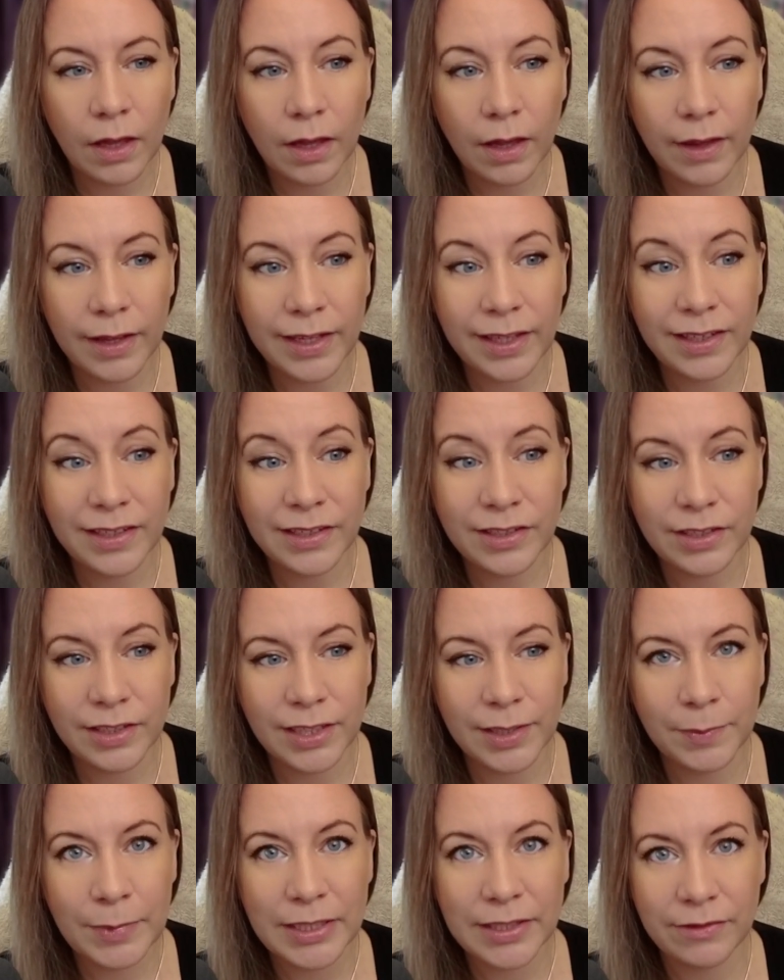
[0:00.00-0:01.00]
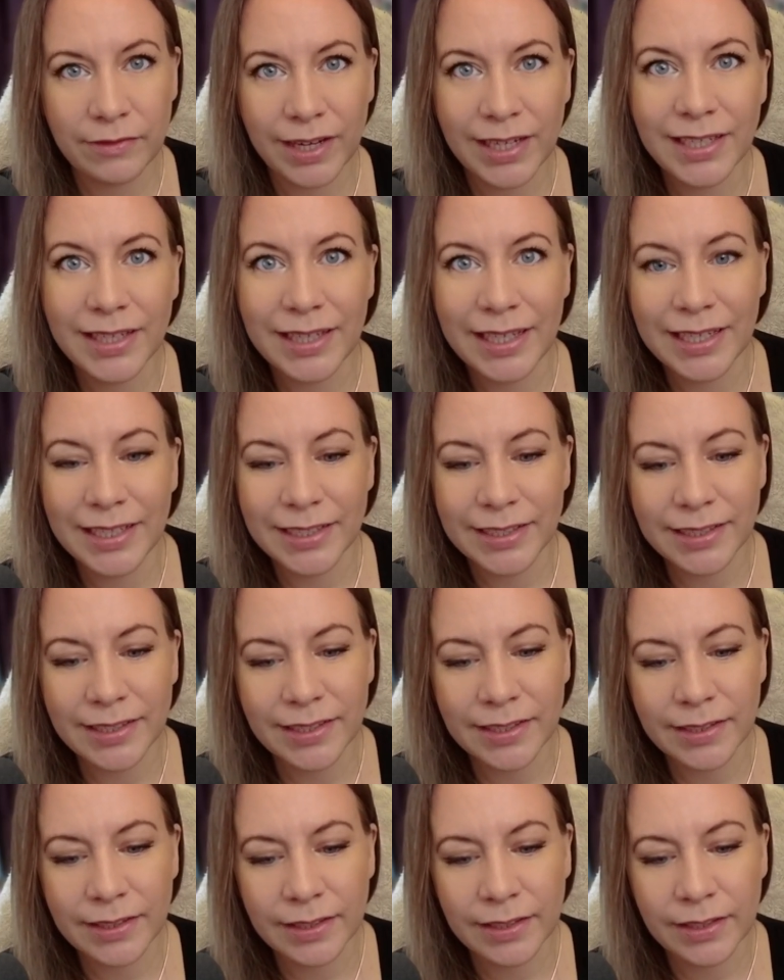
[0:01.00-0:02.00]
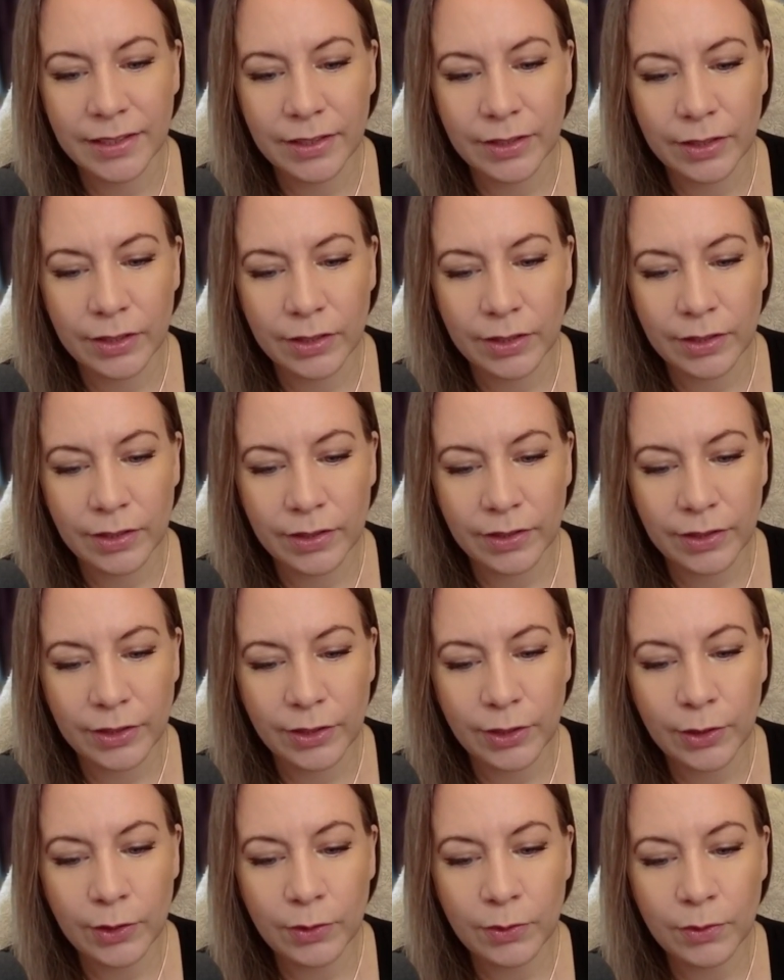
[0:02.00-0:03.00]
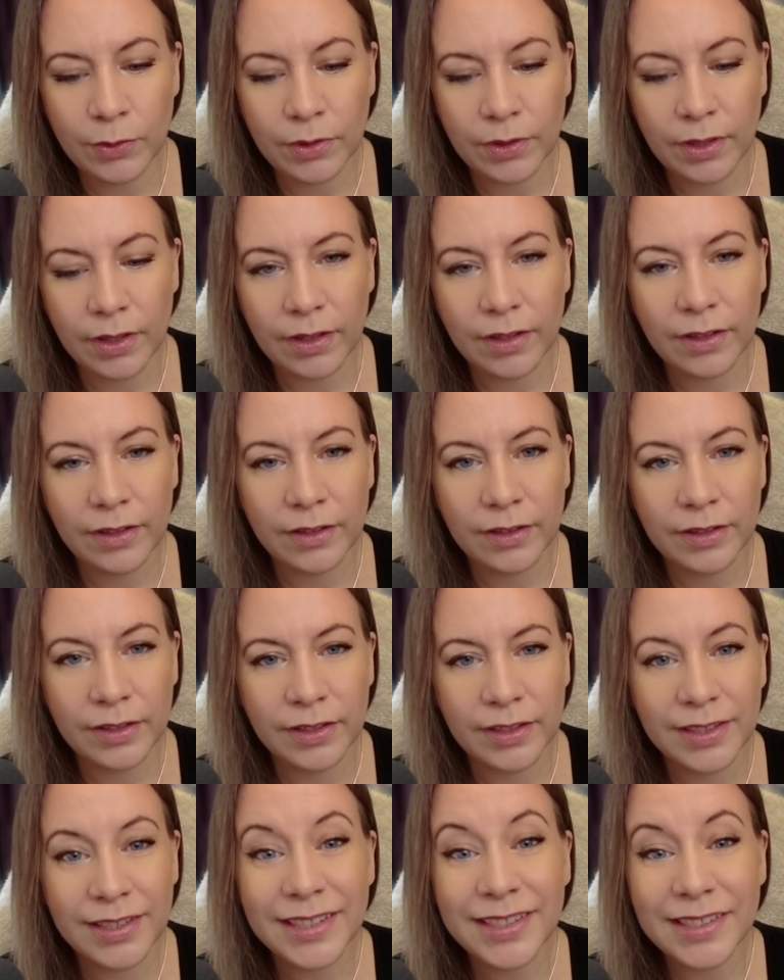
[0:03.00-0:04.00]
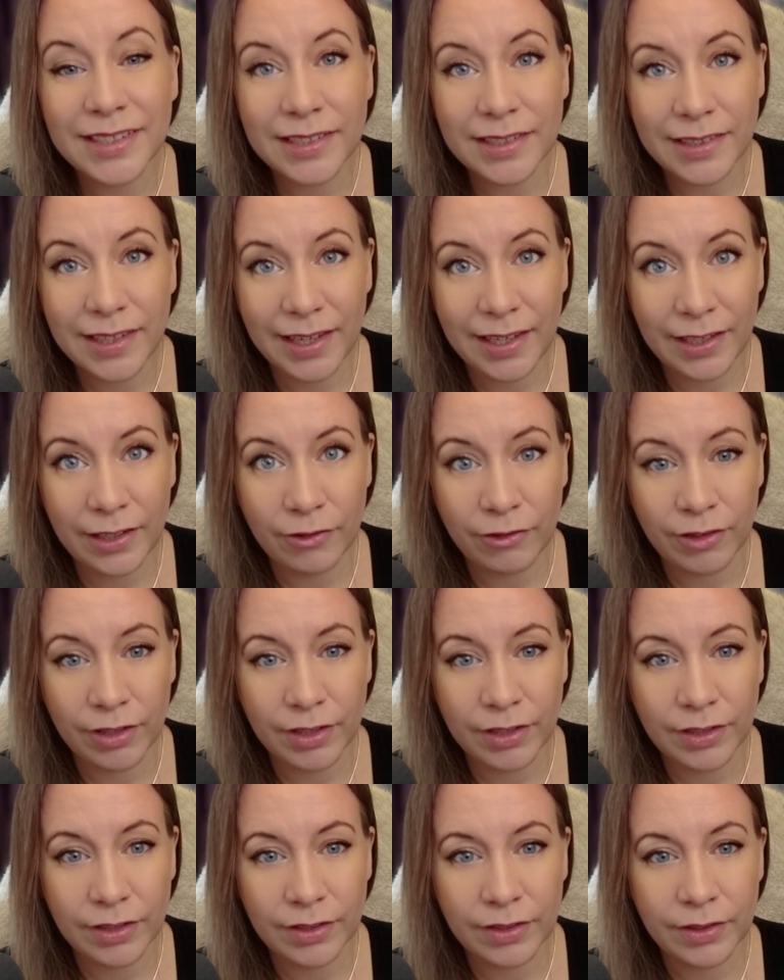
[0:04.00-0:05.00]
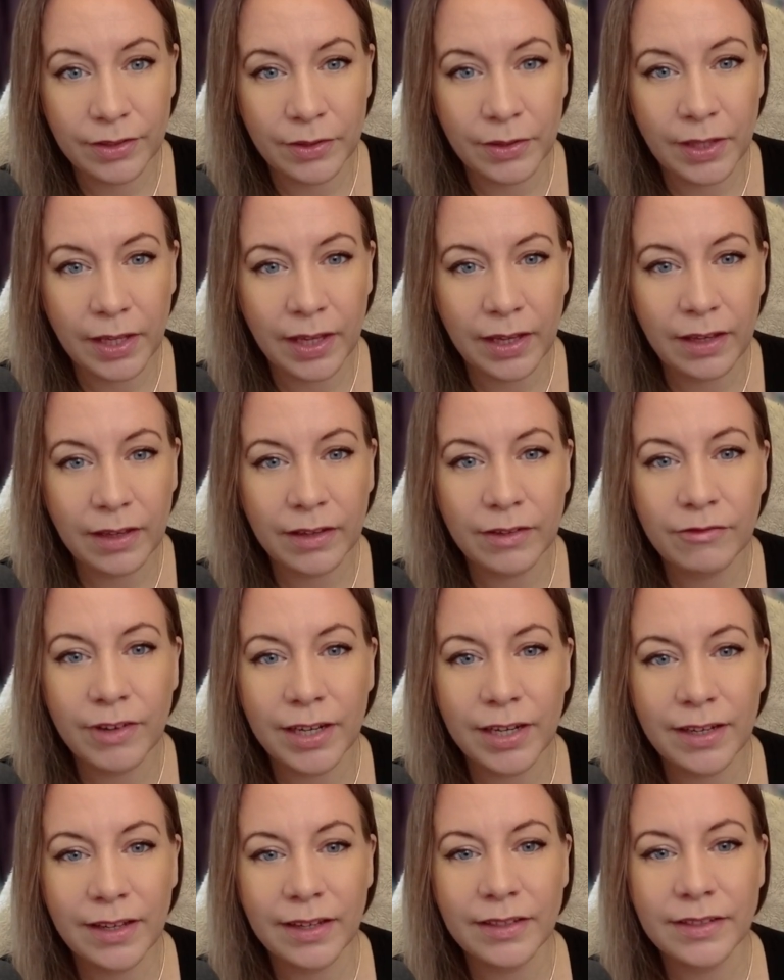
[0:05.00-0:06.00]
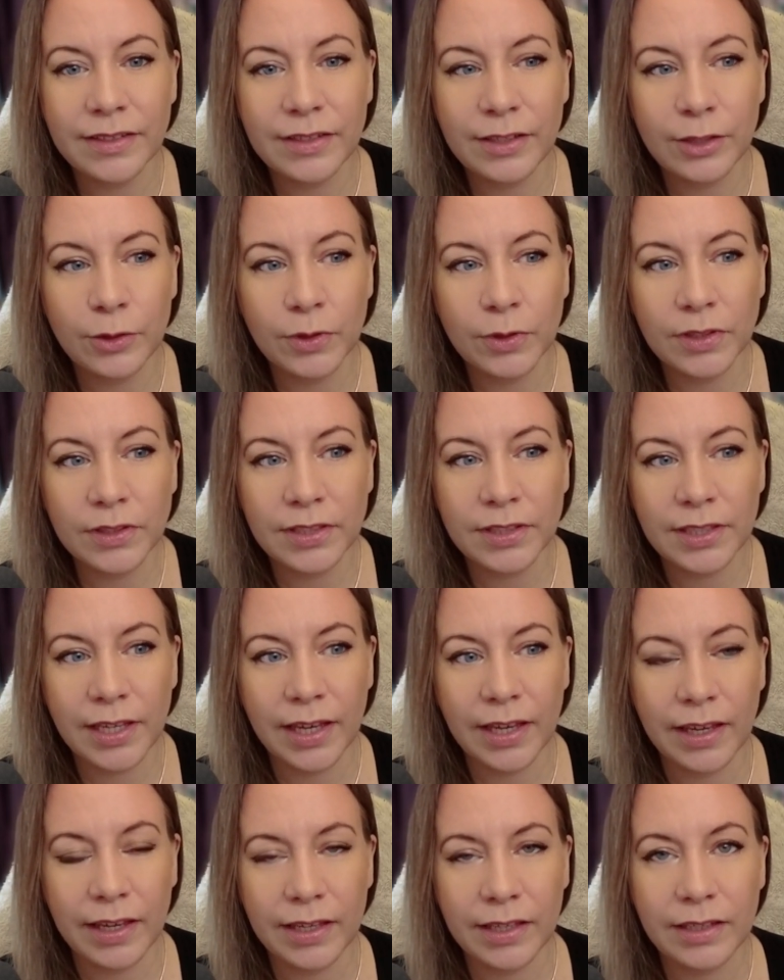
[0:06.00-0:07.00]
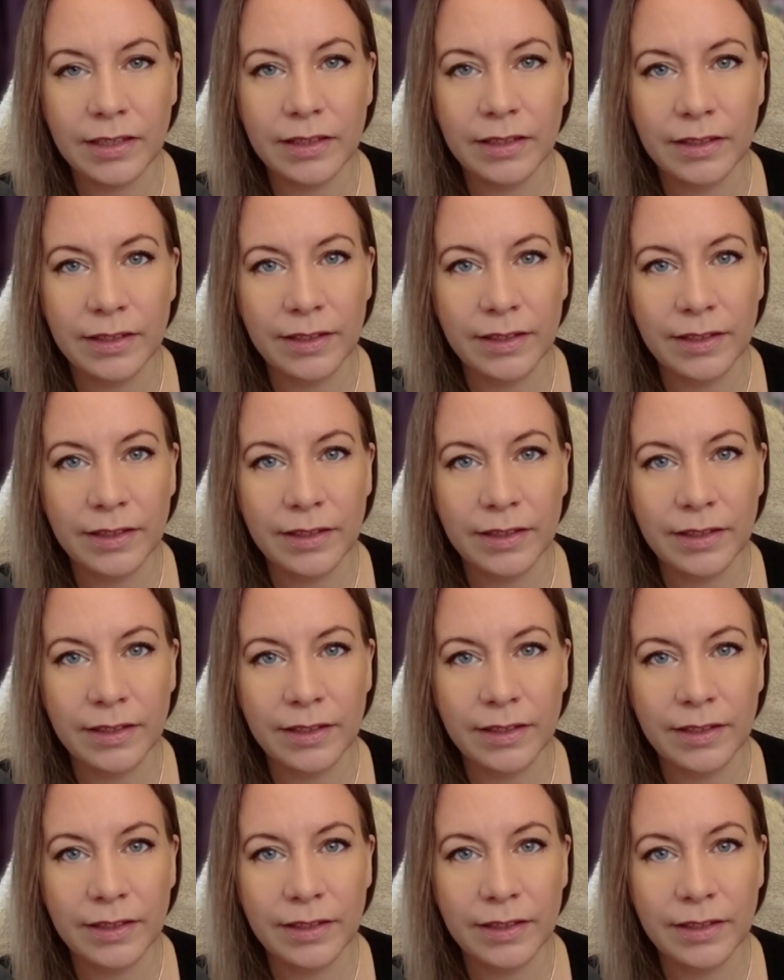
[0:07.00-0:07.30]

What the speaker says: I initially misread this. You are sacred. Okay, I read that as you are scared,